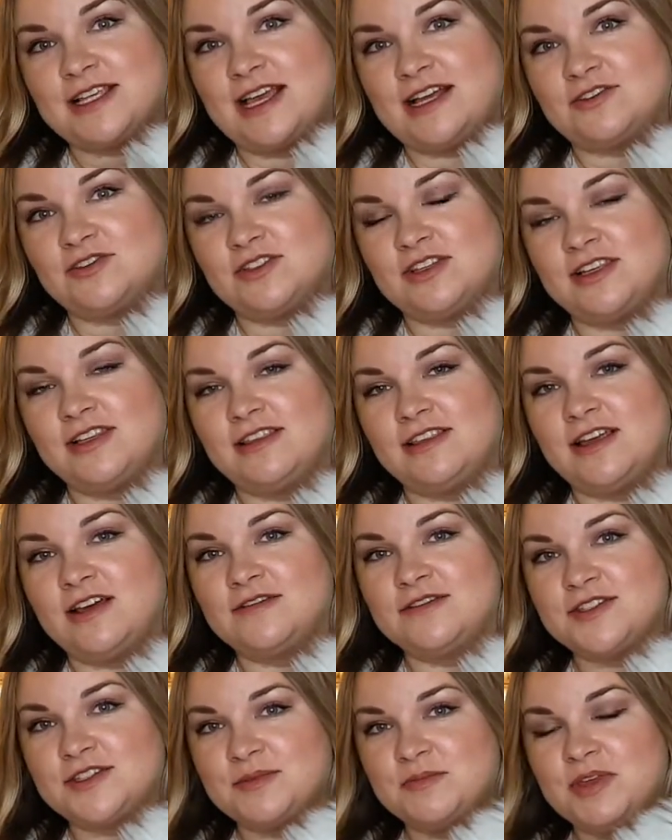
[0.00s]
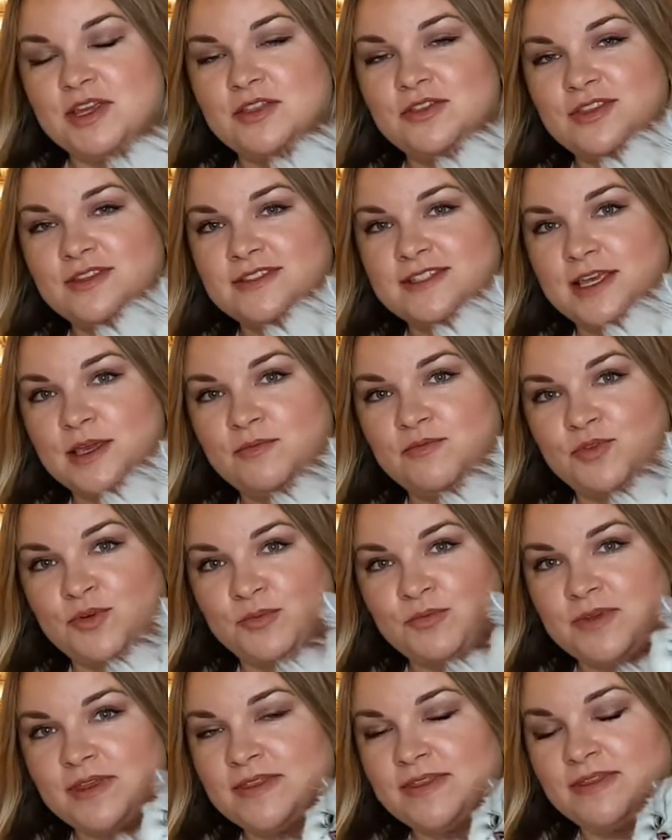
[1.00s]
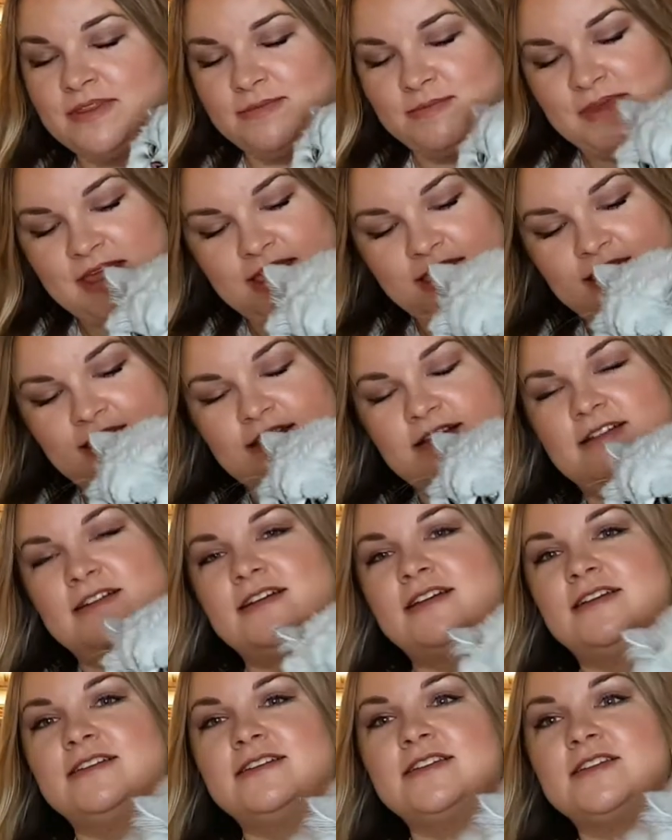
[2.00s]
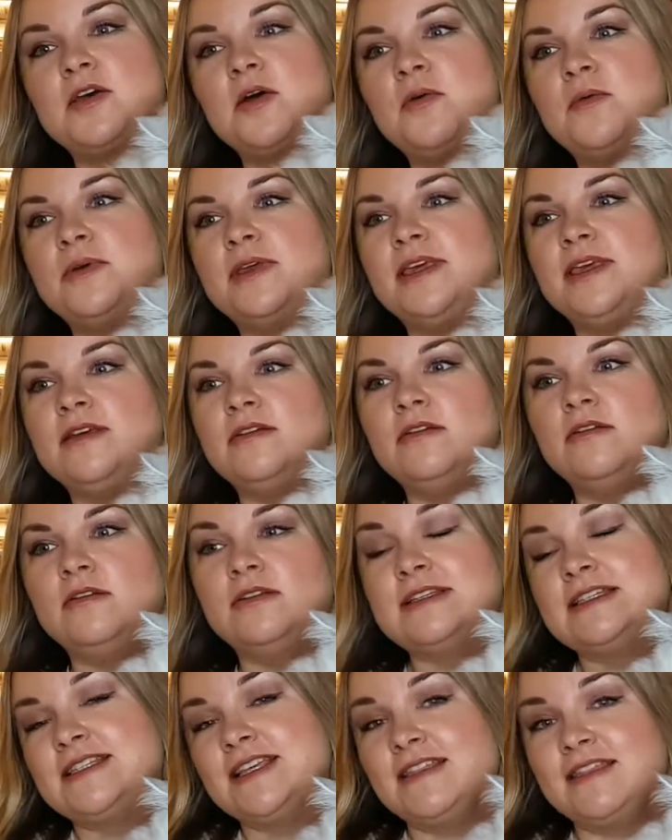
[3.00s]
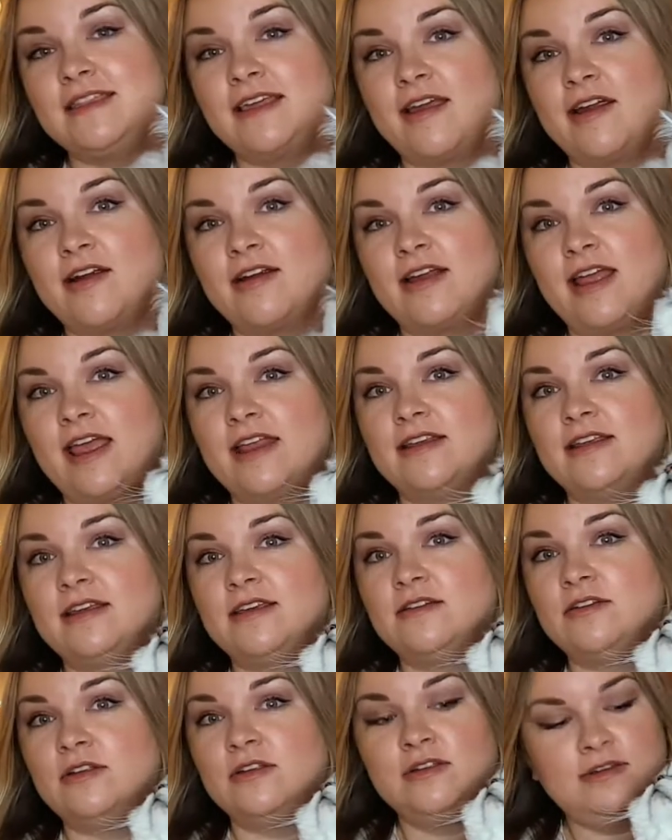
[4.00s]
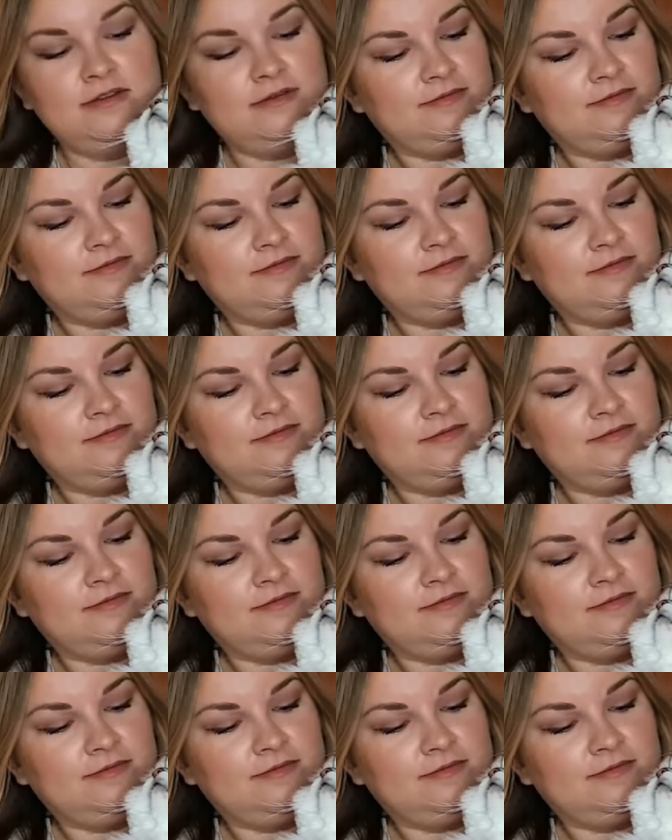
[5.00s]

actually loves to be in the same room with me. So he'll sit there and he'll